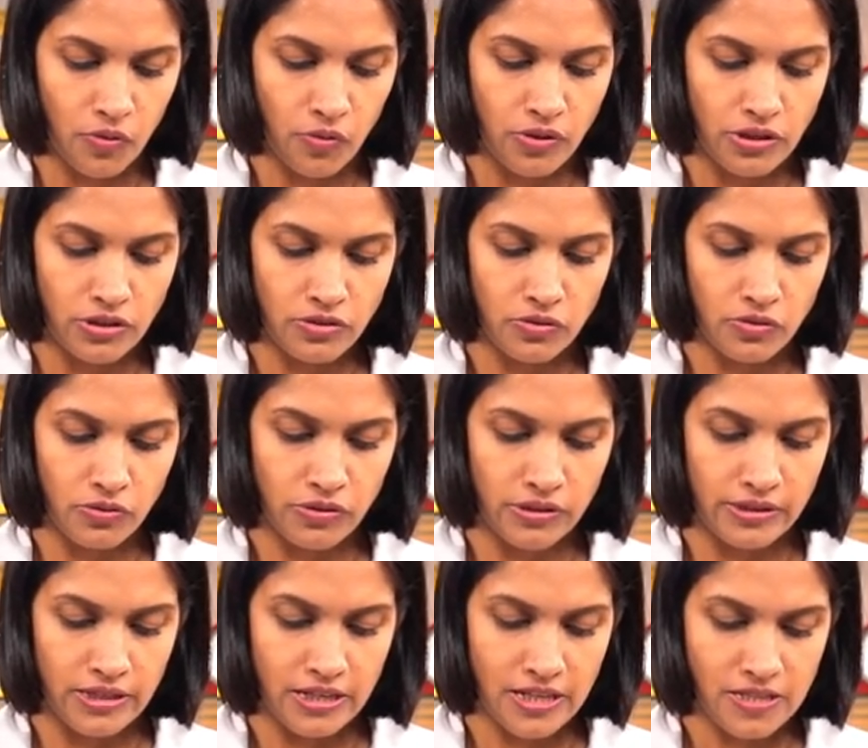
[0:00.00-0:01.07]
going to
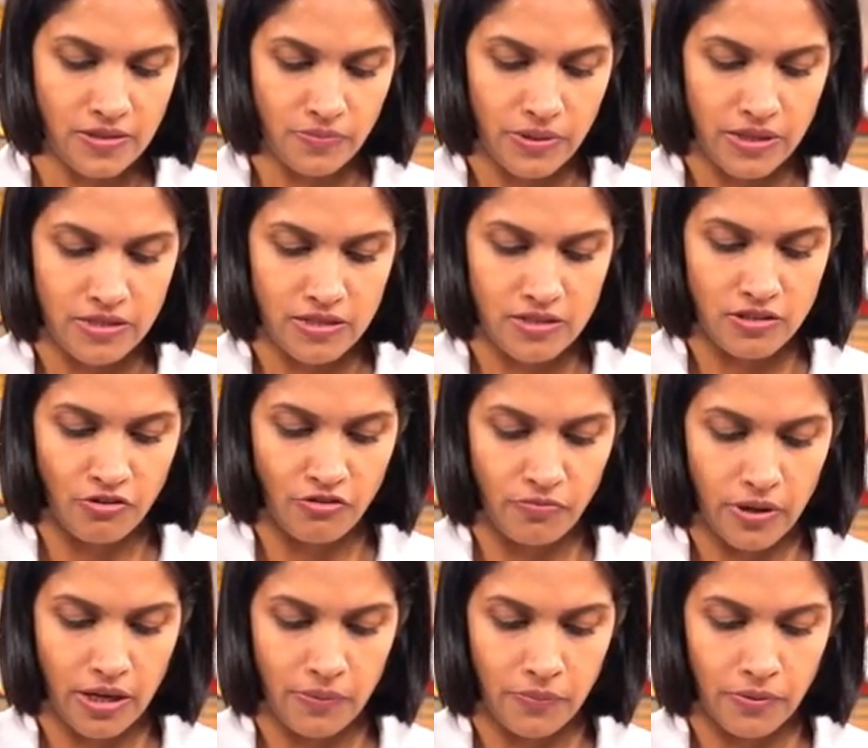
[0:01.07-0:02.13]
hold these pieces of
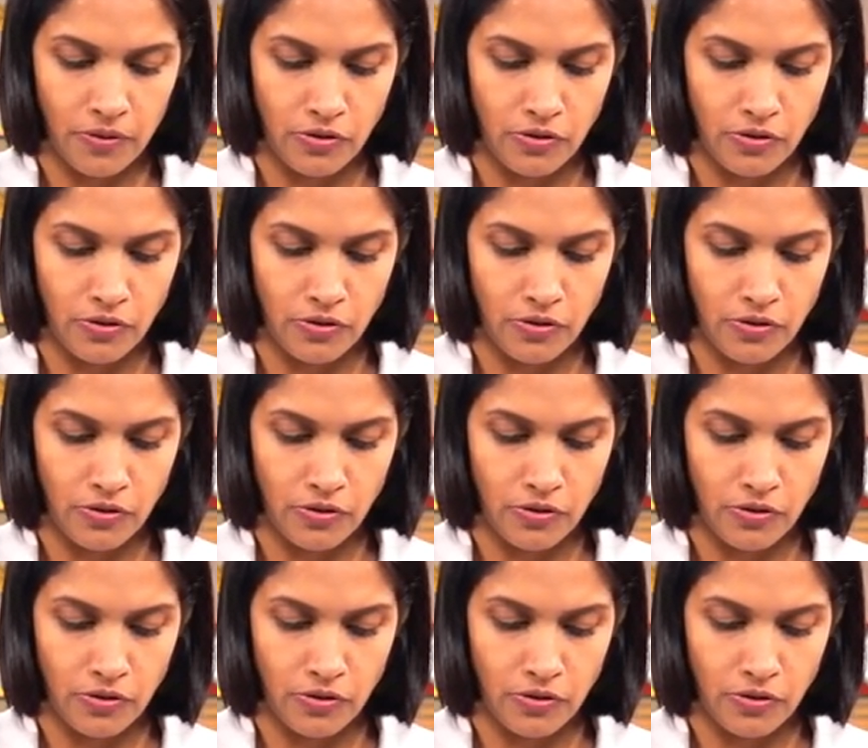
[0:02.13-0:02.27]
paper